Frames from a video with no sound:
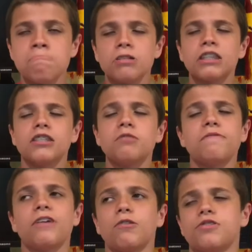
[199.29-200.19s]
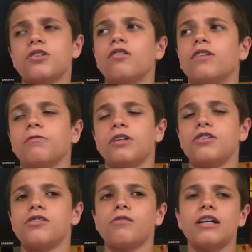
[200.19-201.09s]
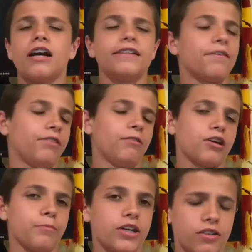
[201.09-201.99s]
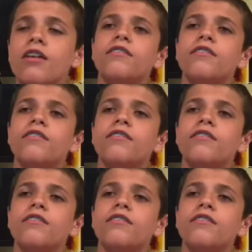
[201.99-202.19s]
But to be fair, it was still a fun read, so I'd definitely recommend it.